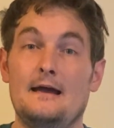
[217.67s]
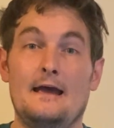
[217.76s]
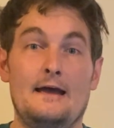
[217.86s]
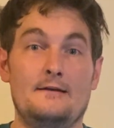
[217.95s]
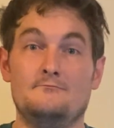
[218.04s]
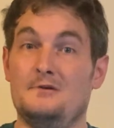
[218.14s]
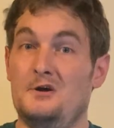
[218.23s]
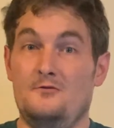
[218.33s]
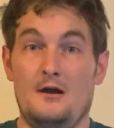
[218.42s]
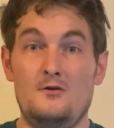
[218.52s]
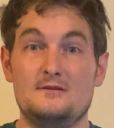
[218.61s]
And who
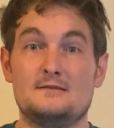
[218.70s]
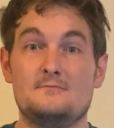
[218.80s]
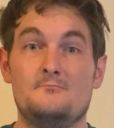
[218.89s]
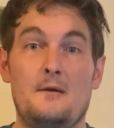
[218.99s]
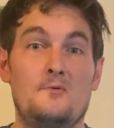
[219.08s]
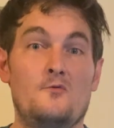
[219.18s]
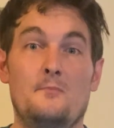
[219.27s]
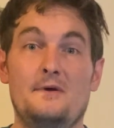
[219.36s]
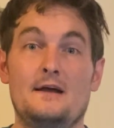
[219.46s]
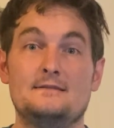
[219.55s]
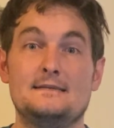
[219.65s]
knows, maybe we'll
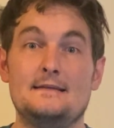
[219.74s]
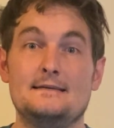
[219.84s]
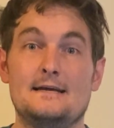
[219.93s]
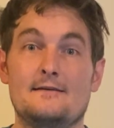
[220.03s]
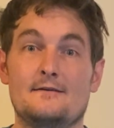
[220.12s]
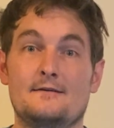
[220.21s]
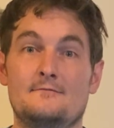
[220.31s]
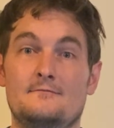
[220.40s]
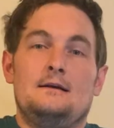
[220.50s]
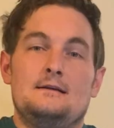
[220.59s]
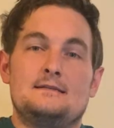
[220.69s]
be on set together.
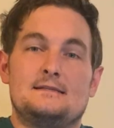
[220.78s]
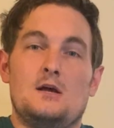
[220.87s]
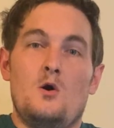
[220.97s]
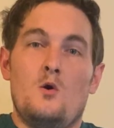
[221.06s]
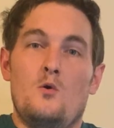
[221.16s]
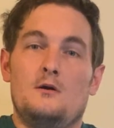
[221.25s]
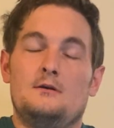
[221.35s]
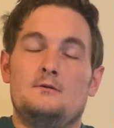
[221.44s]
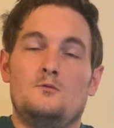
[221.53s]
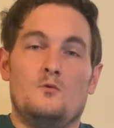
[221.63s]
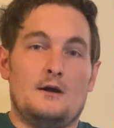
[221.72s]
So
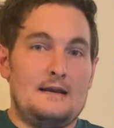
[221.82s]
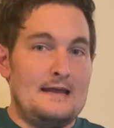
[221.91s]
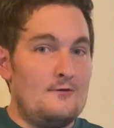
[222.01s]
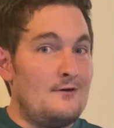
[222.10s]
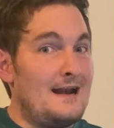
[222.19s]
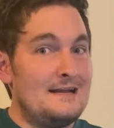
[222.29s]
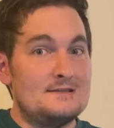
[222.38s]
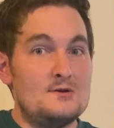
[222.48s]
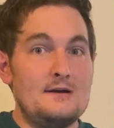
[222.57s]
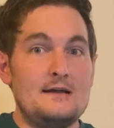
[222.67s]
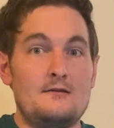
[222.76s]
we're going to get right
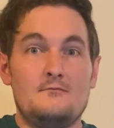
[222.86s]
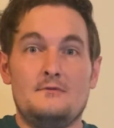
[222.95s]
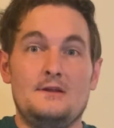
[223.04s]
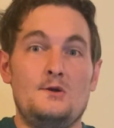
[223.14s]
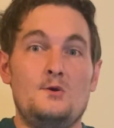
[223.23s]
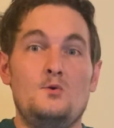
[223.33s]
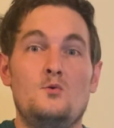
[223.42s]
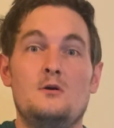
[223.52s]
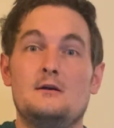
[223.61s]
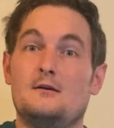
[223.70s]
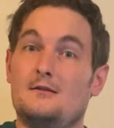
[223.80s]
into it.
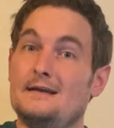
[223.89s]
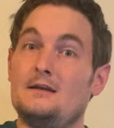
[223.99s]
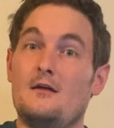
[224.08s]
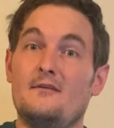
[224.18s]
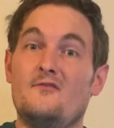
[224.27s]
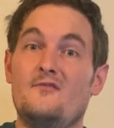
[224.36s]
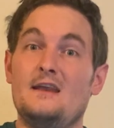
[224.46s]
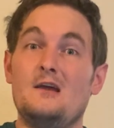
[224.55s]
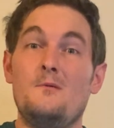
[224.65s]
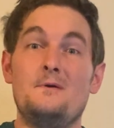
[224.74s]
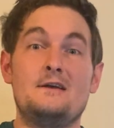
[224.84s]
You clicked on this
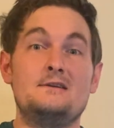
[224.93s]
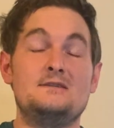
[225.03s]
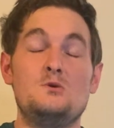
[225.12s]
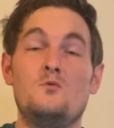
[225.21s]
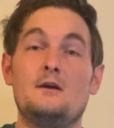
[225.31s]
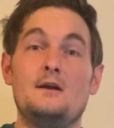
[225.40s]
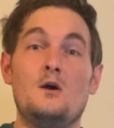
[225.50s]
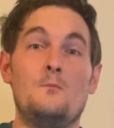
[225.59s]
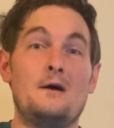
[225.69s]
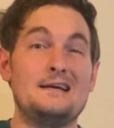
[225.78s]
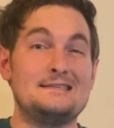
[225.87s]
video because you want to know
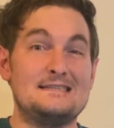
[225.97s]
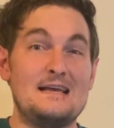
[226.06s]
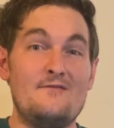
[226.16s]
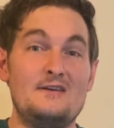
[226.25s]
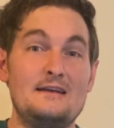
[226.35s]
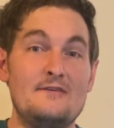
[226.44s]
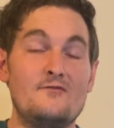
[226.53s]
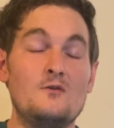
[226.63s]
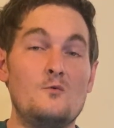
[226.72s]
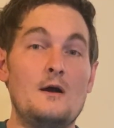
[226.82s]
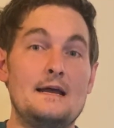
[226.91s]
my 7
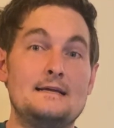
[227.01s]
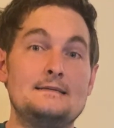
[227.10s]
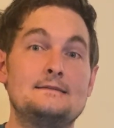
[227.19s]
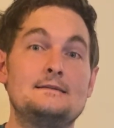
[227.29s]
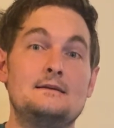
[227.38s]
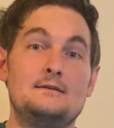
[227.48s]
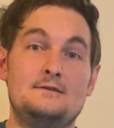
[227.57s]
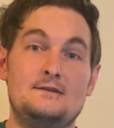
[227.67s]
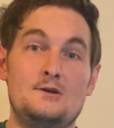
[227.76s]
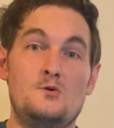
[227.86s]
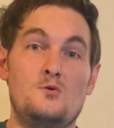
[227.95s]
different ways
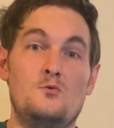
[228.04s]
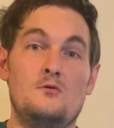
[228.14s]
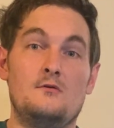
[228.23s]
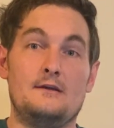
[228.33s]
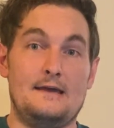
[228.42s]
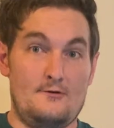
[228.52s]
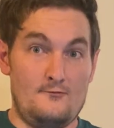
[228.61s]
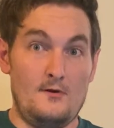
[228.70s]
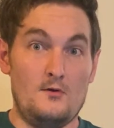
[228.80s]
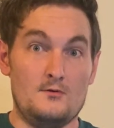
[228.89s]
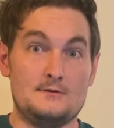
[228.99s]
to get
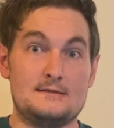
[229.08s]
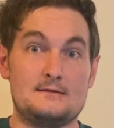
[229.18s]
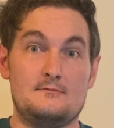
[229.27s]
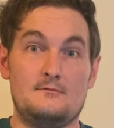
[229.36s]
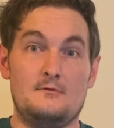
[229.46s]
roles.